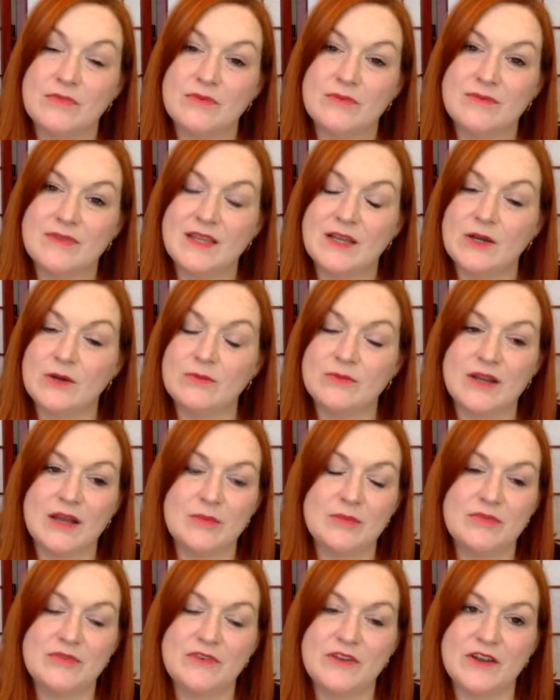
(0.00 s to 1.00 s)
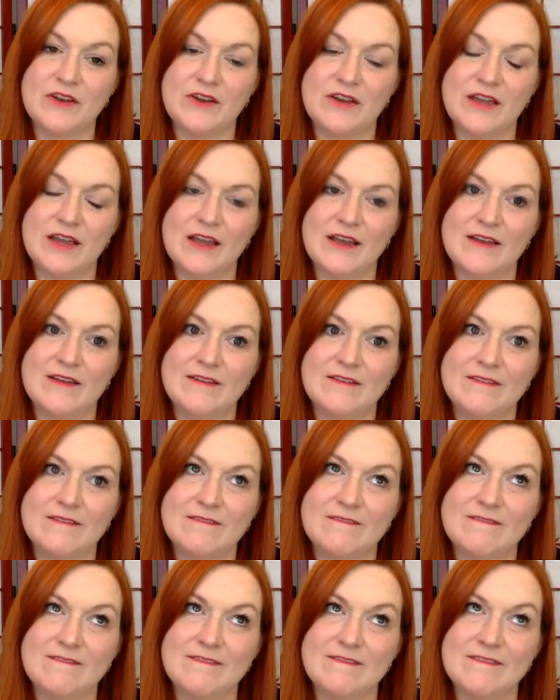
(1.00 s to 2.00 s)
No, not Bavaria.
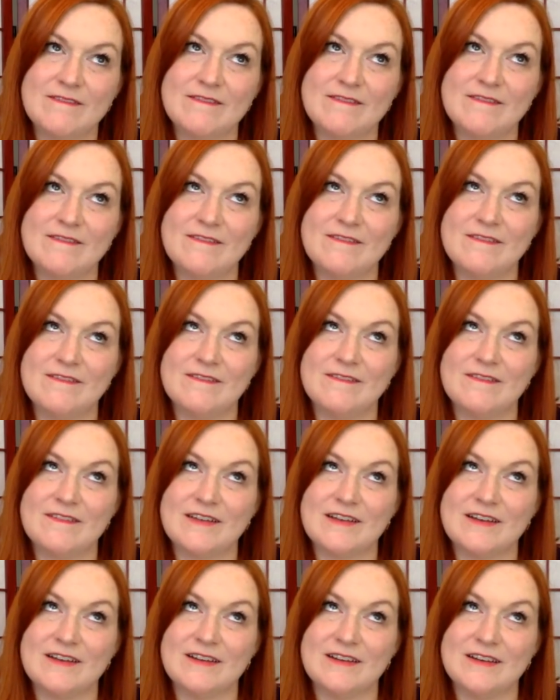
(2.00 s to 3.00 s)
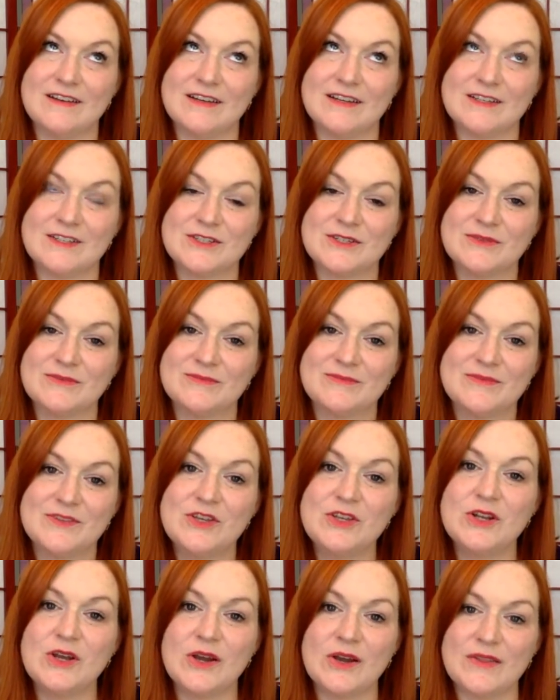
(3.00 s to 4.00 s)
Oh gosh. You
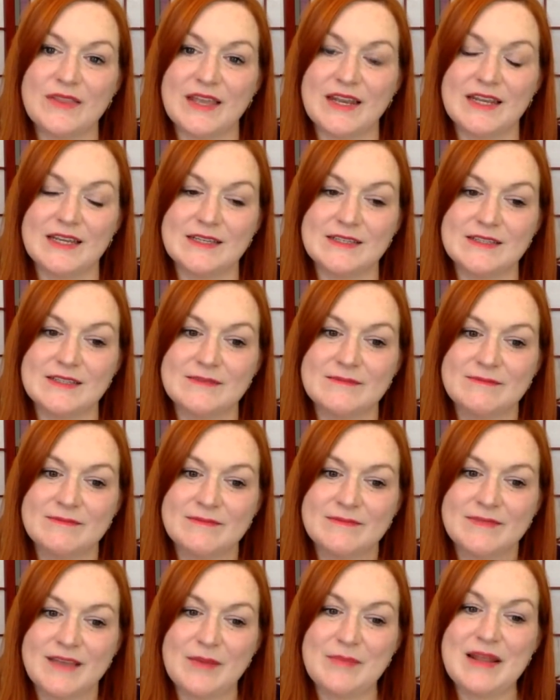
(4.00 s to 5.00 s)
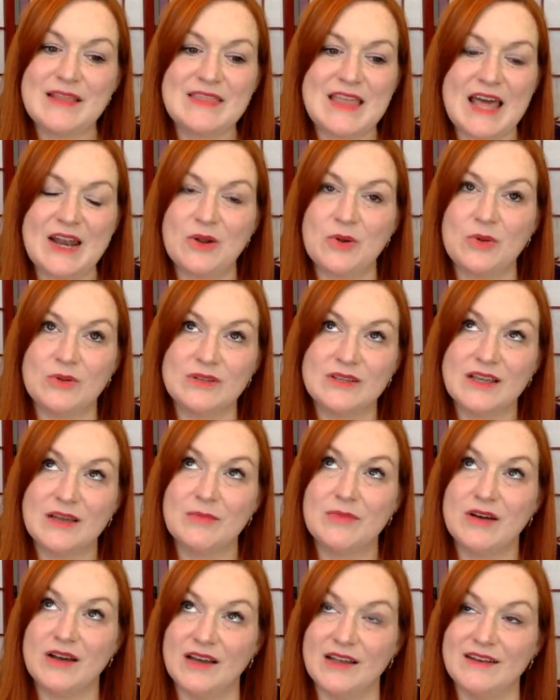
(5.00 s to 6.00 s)
know how that is. I'm not that old. Come
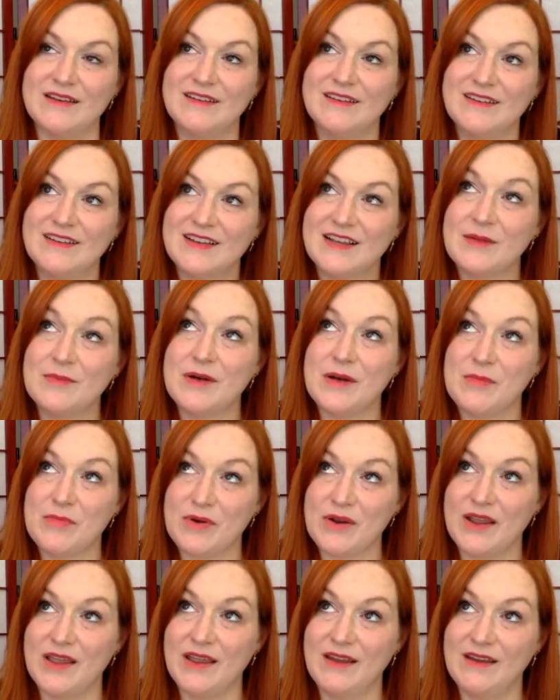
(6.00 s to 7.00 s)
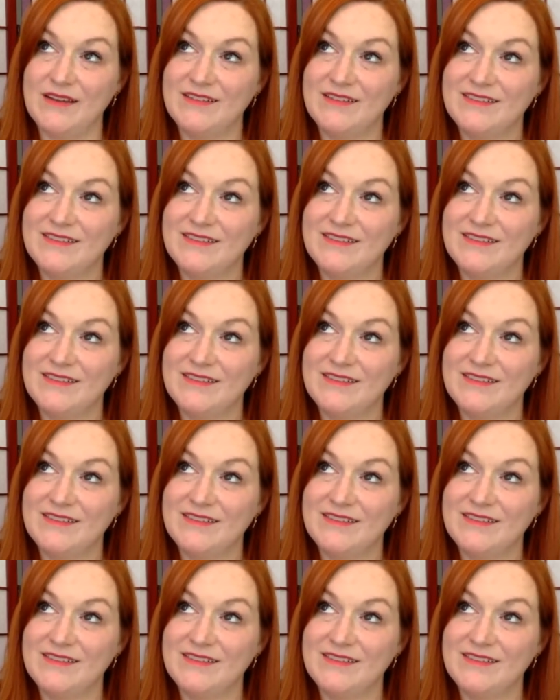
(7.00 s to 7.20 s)
on. Come on, brain.